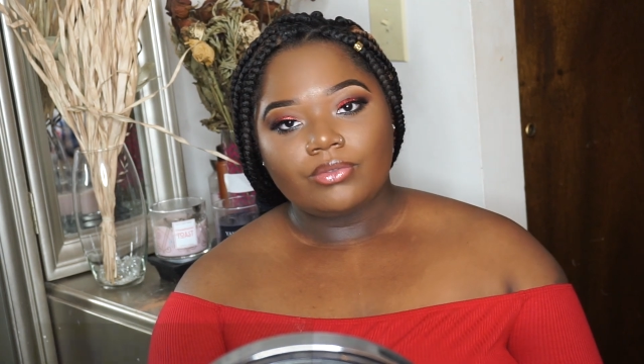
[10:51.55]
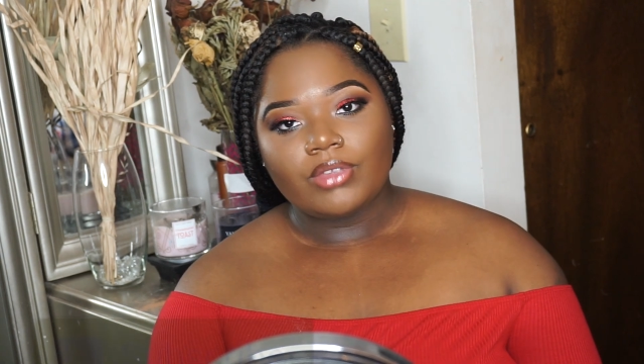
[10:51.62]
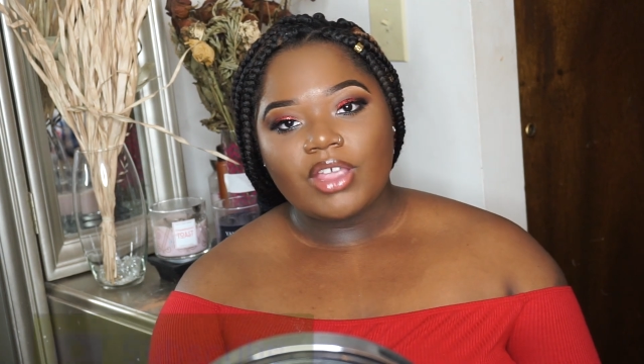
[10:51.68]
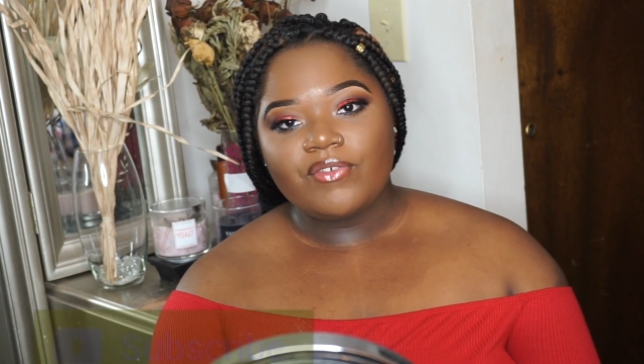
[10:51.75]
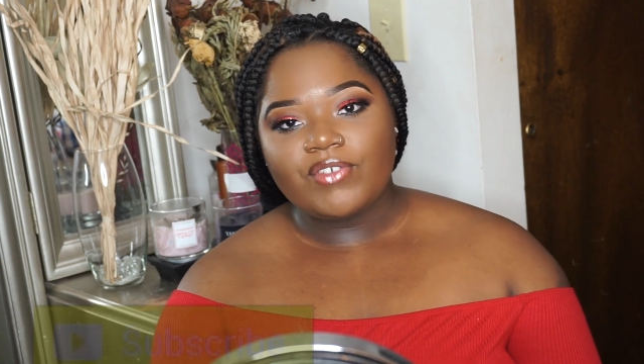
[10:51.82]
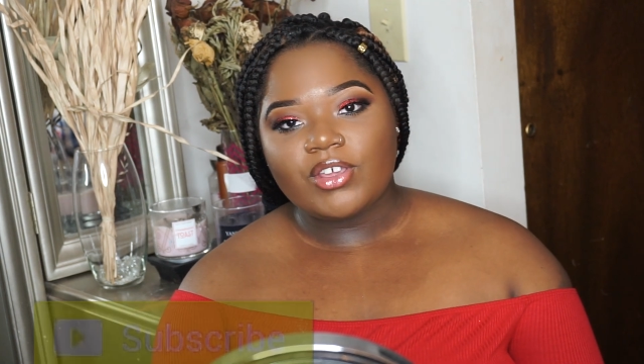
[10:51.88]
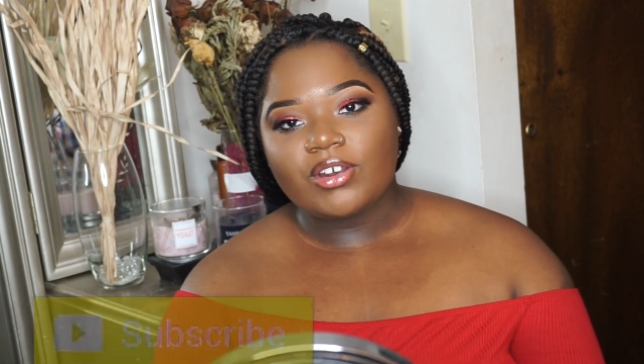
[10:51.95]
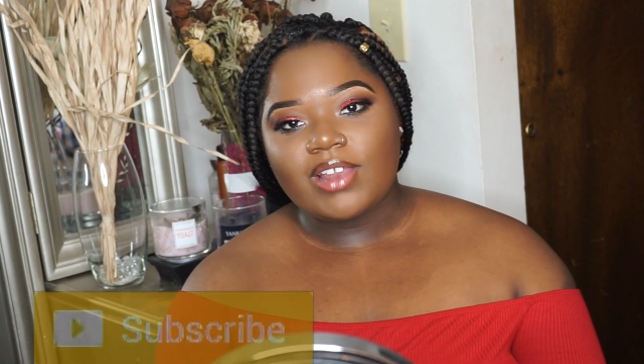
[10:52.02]

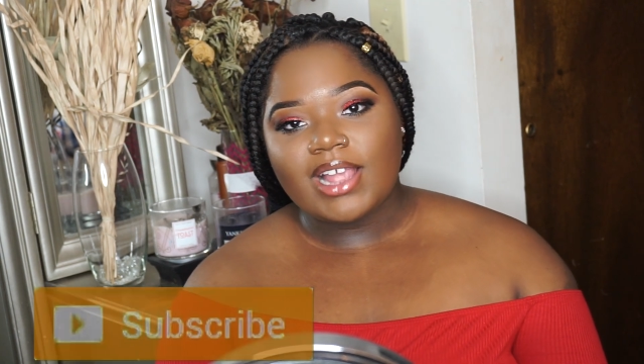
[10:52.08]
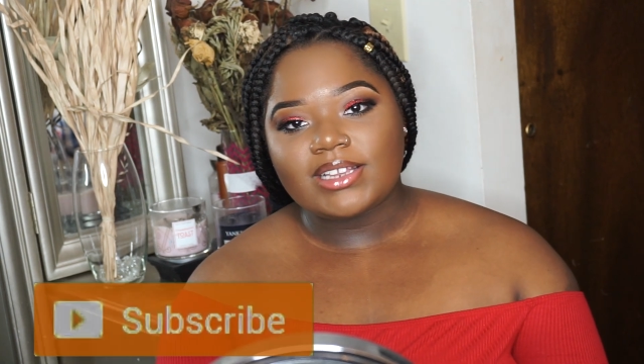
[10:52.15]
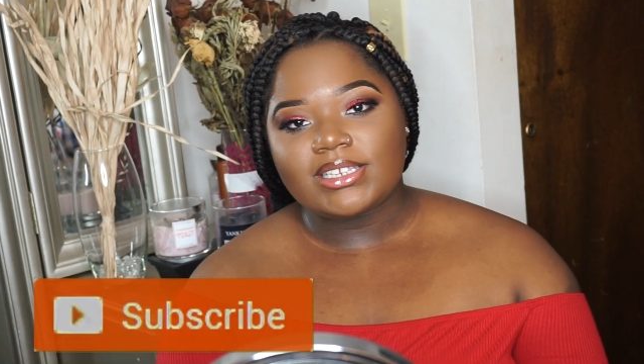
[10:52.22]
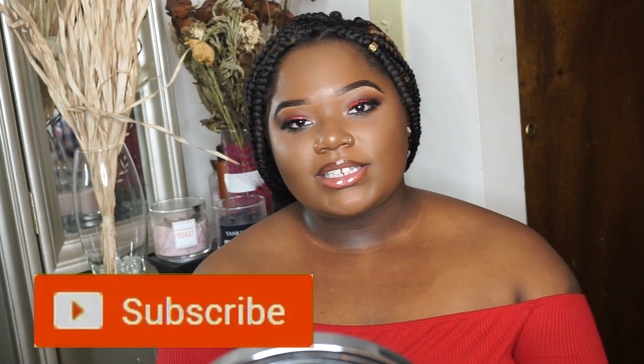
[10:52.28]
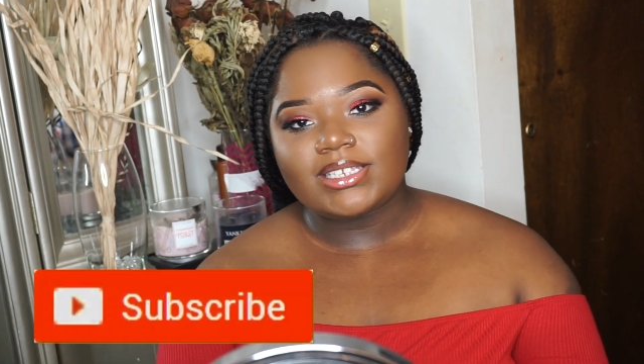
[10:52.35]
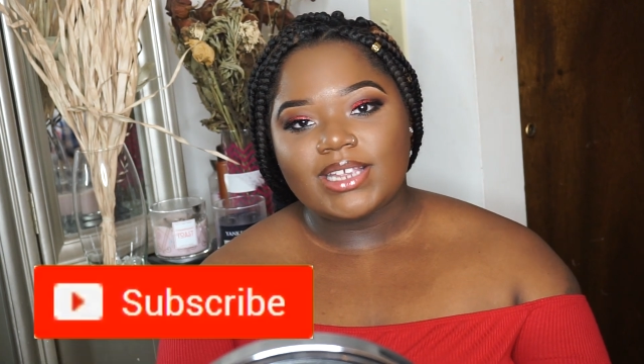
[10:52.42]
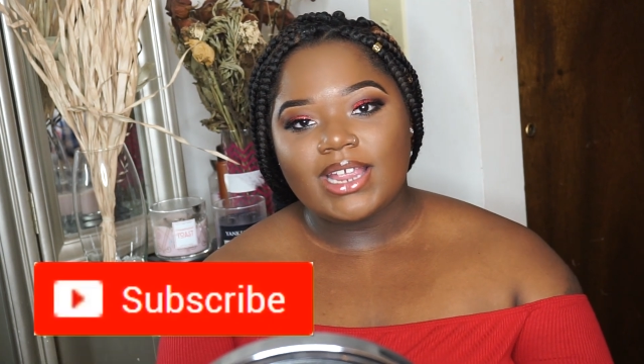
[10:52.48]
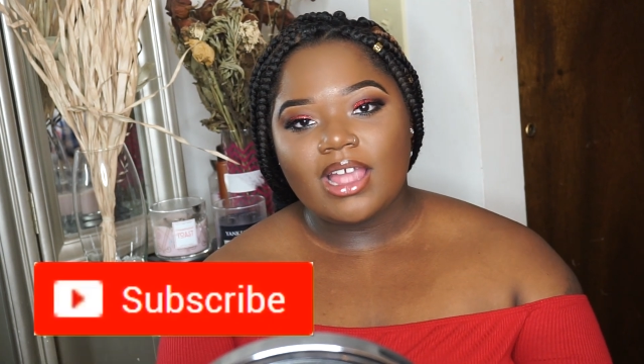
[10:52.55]
If you'd like to
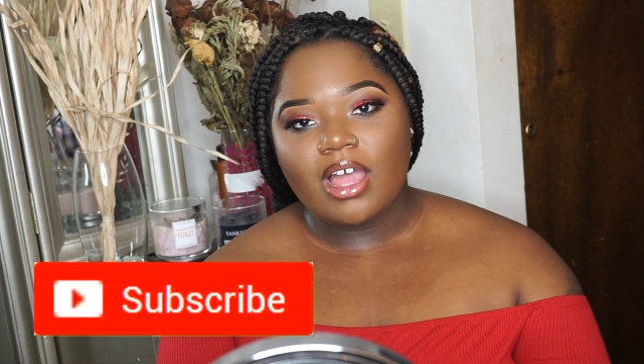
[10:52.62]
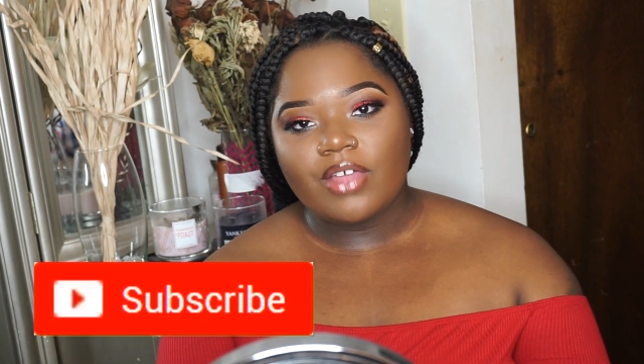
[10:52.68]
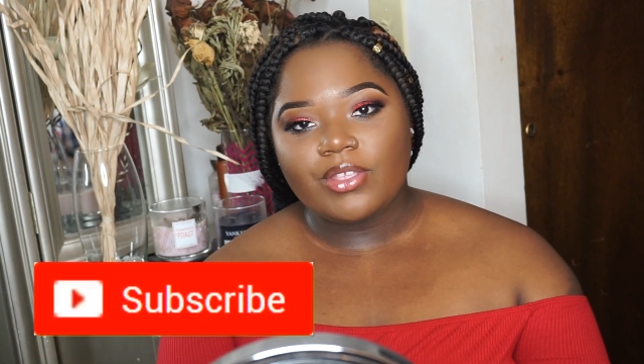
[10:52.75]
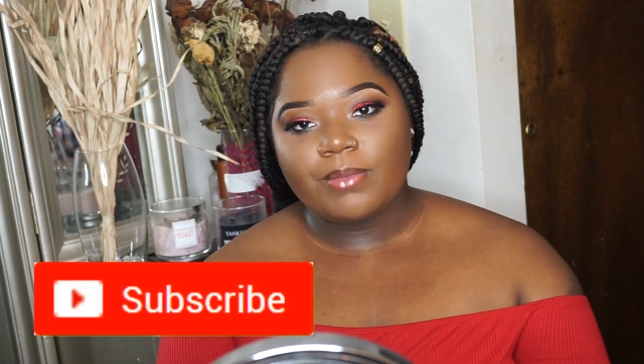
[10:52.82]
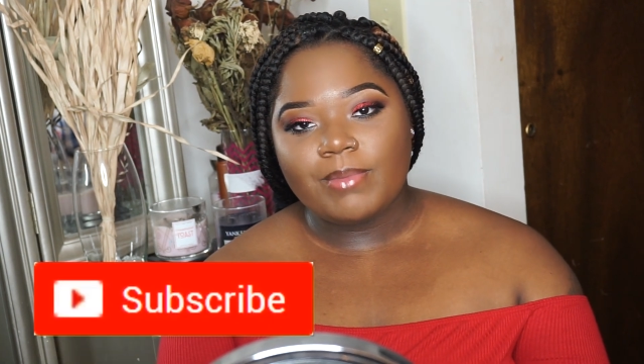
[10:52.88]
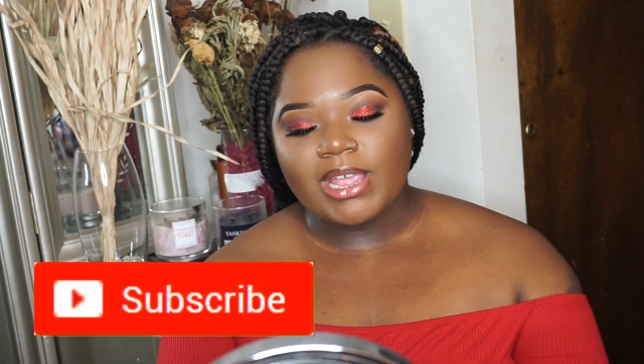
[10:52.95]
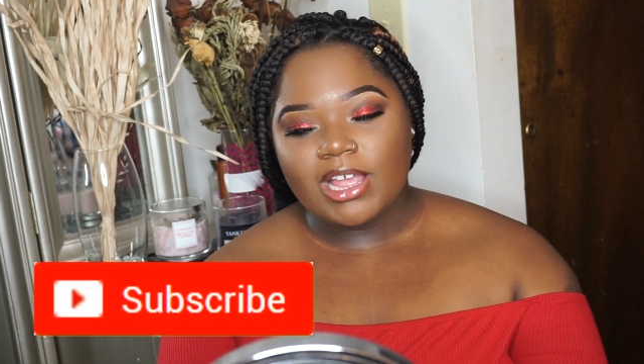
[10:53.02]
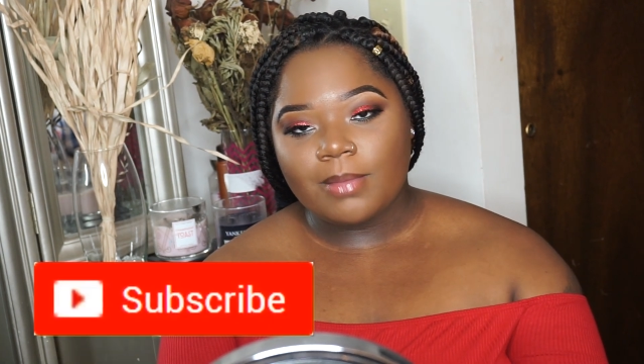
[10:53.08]
see
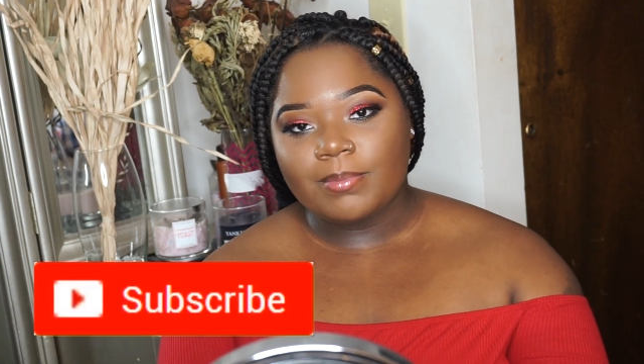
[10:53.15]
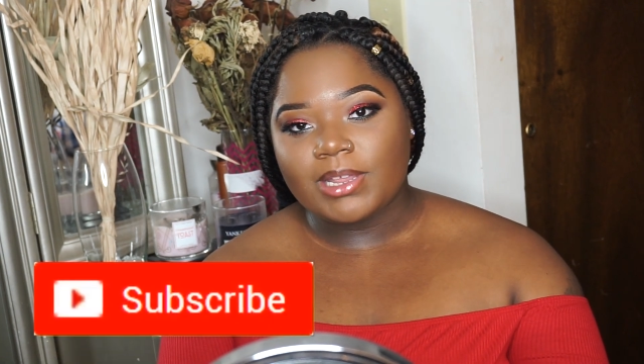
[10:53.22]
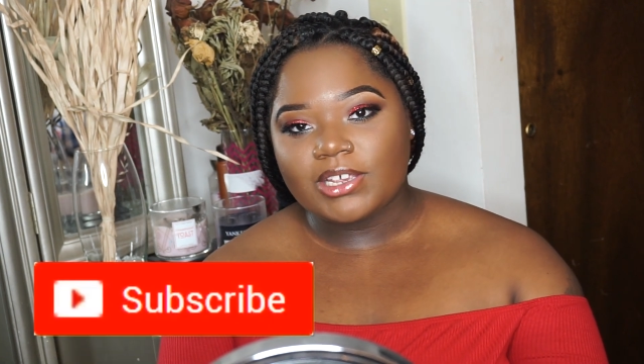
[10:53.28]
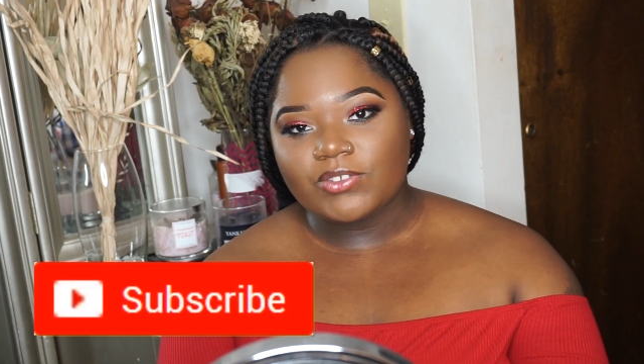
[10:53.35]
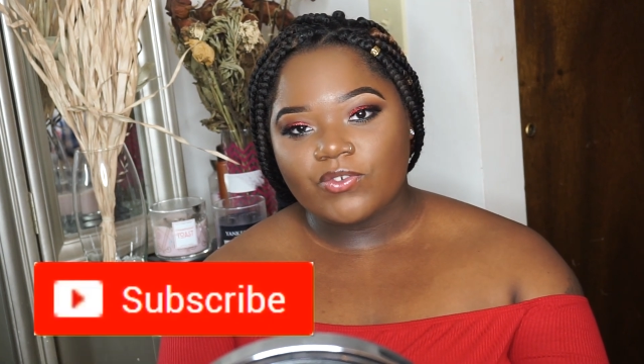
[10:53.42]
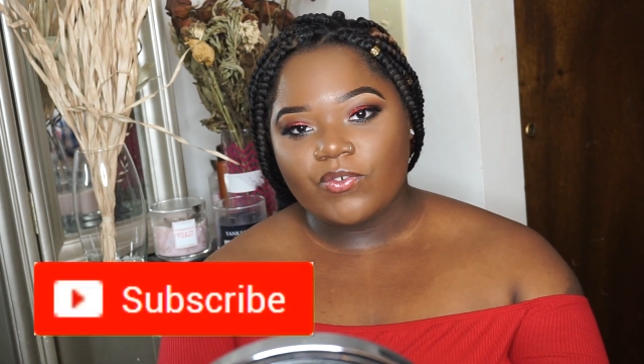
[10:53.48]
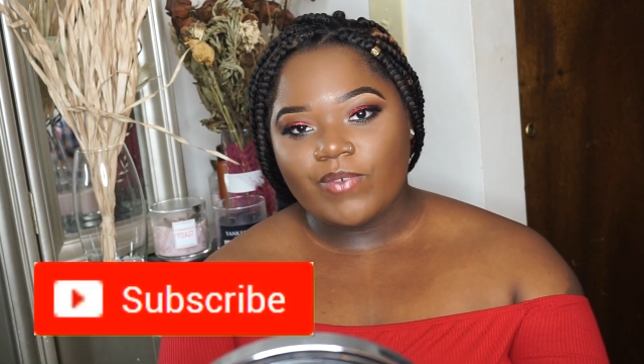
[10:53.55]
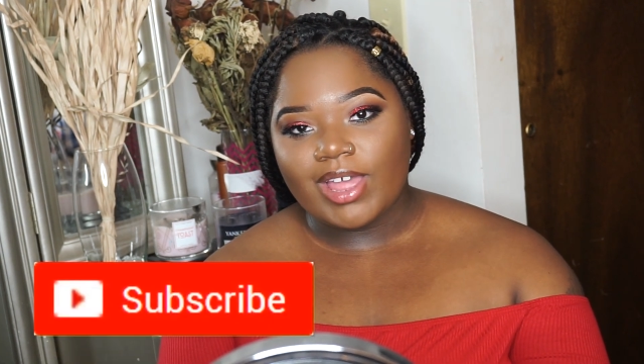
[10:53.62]
other makeup
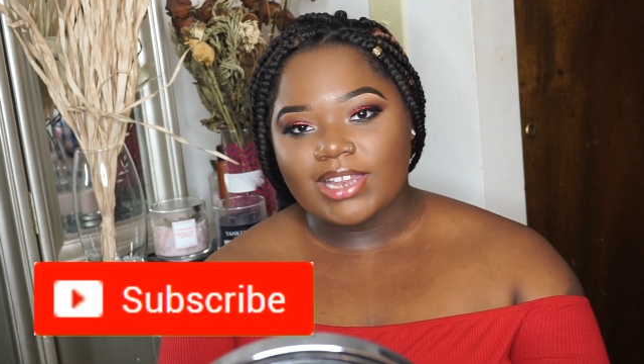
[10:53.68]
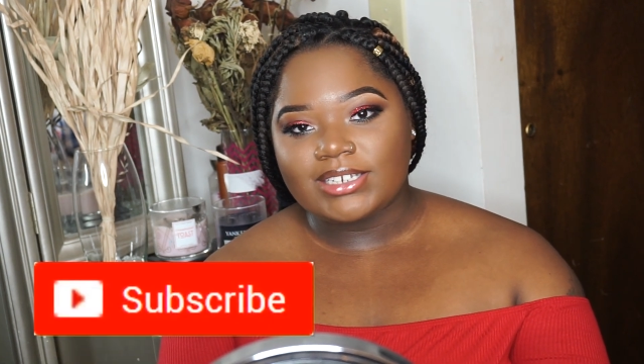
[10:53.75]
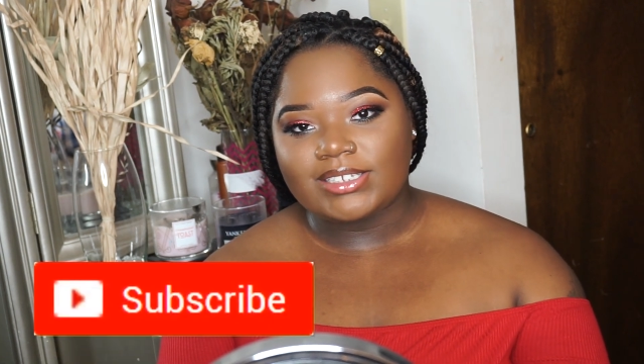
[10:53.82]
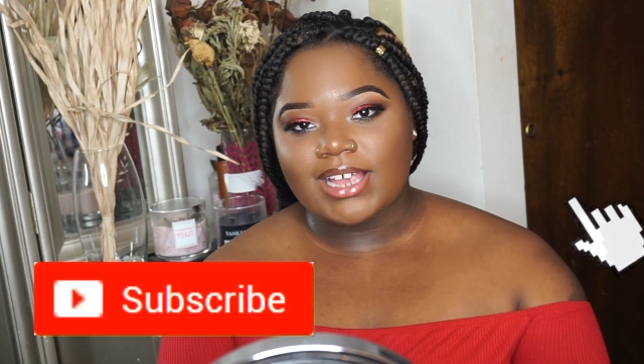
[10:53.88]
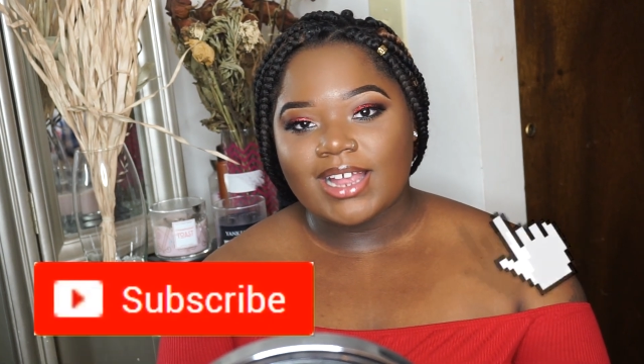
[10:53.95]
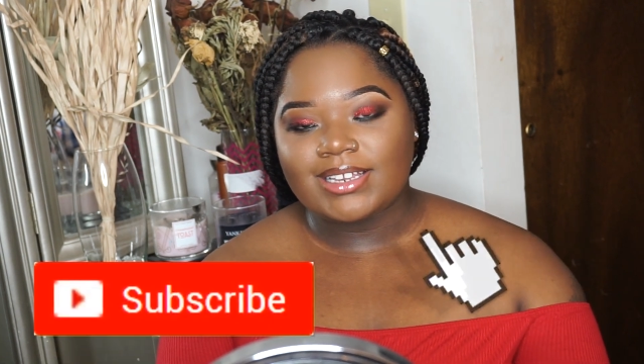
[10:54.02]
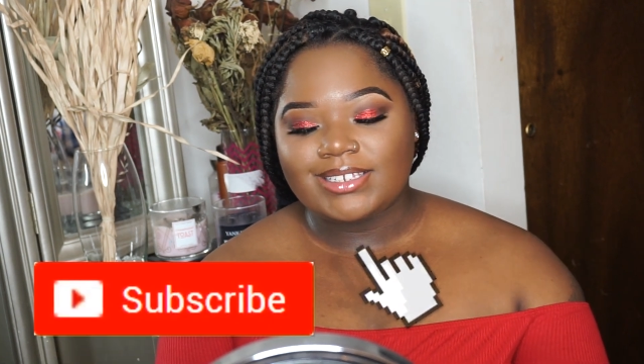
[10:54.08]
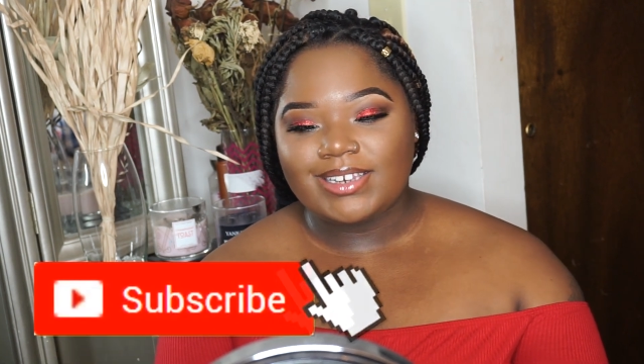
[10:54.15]
looks for
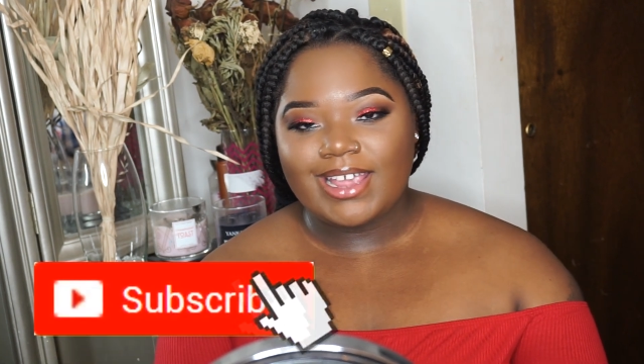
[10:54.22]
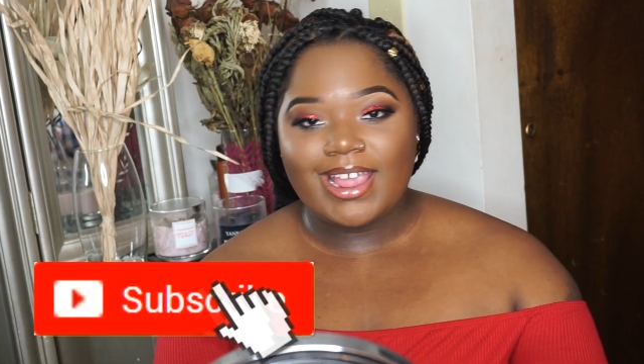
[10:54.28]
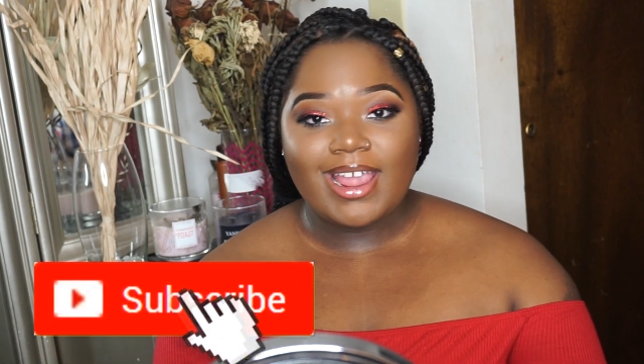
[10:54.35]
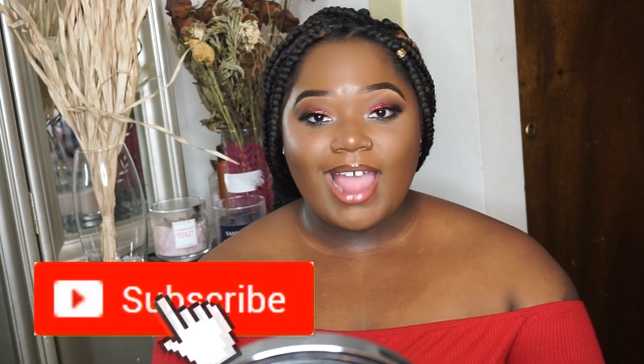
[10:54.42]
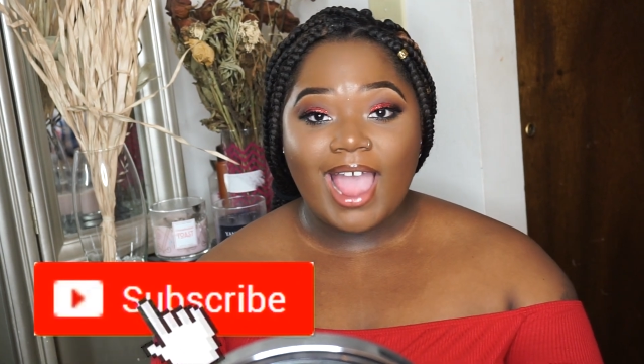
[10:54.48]
Valentine's Day,